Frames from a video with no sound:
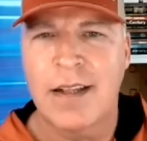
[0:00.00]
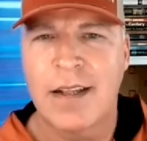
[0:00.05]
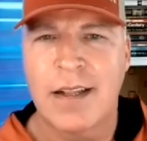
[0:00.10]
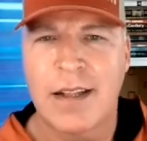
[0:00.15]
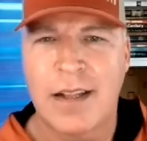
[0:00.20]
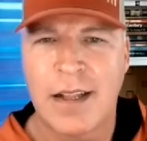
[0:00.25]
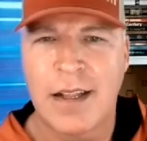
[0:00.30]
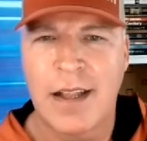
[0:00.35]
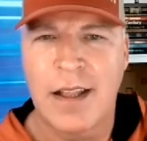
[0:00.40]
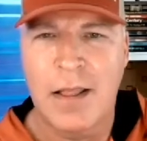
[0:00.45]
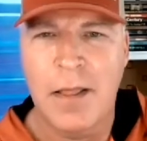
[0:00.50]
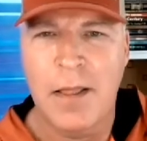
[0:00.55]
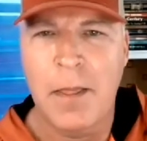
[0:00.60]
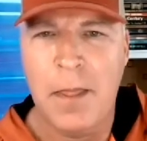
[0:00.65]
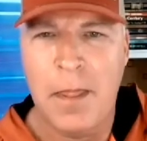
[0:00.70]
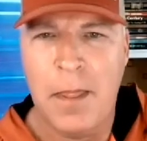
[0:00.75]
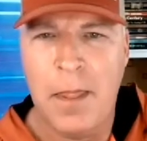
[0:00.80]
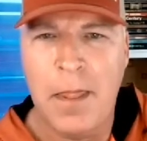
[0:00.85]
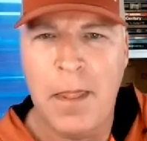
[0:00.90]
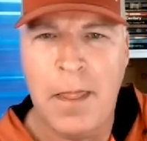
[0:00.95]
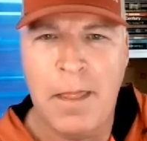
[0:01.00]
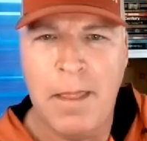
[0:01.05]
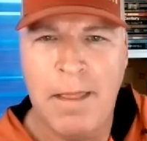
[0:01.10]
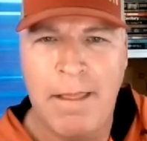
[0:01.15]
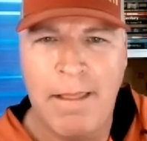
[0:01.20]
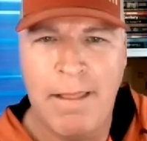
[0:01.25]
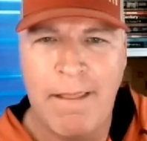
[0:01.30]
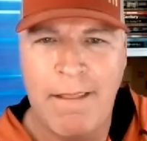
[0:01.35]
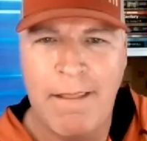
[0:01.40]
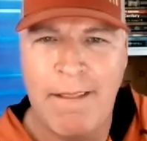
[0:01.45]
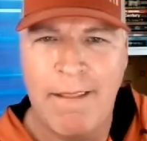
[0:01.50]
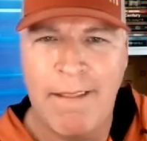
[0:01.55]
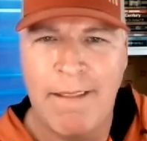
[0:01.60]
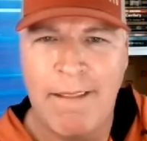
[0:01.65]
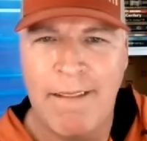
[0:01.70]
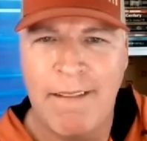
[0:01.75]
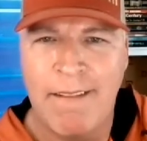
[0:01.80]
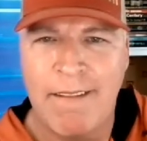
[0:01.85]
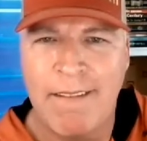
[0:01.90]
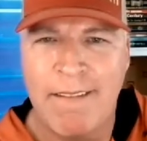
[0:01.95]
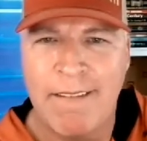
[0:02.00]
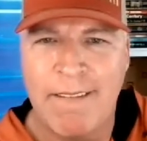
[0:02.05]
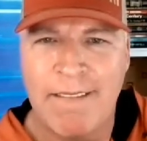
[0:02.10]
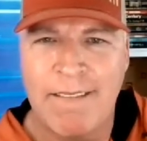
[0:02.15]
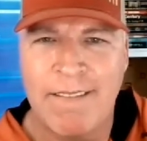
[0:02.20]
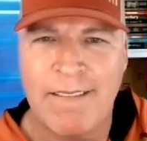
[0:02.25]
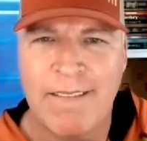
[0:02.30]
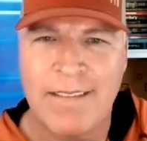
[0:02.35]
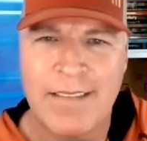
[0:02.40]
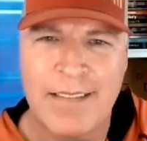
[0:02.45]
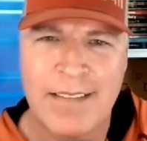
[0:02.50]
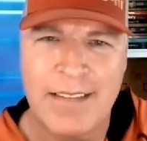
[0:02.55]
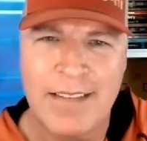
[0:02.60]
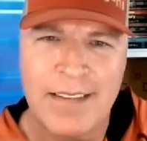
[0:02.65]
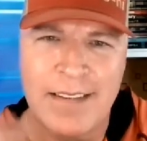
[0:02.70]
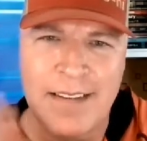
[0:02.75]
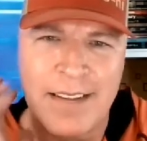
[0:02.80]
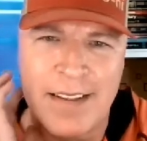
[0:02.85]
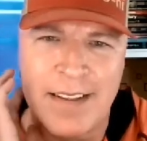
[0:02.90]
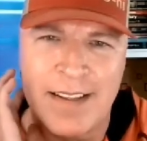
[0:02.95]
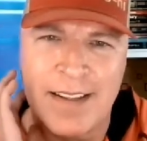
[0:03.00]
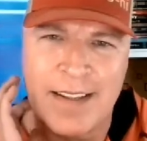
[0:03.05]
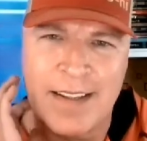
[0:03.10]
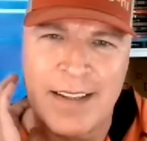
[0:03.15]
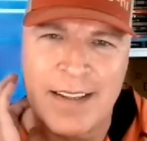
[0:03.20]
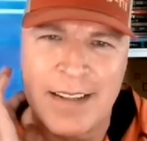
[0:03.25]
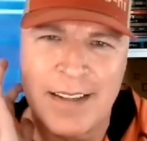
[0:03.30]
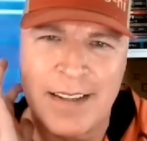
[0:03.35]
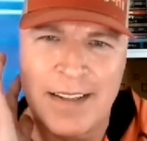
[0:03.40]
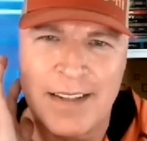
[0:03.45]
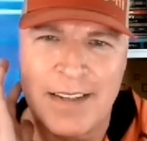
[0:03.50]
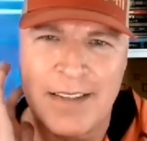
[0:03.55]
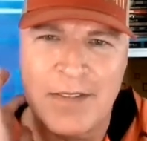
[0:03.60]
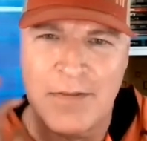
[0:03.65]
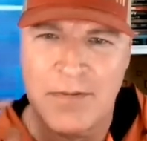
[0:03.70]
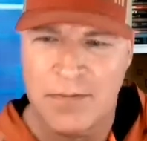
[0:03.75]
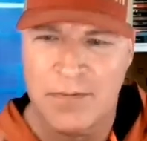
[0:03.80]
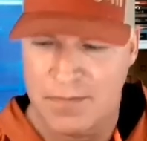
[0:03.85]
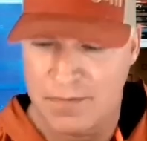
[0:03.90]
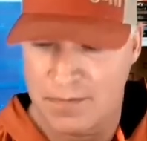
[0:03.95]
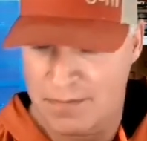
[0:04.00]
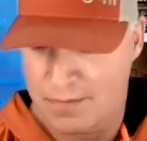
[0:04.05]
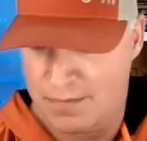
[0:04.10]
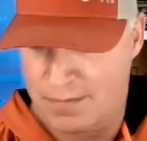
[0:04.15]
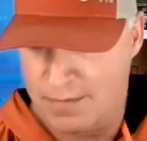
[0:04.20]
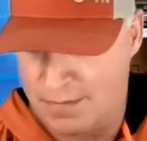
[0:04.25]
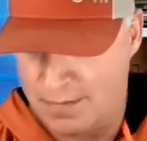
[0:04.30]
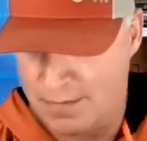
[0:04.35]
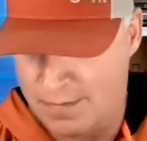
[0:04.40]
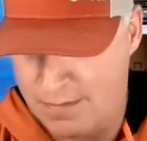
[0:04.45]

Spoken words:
[no speech]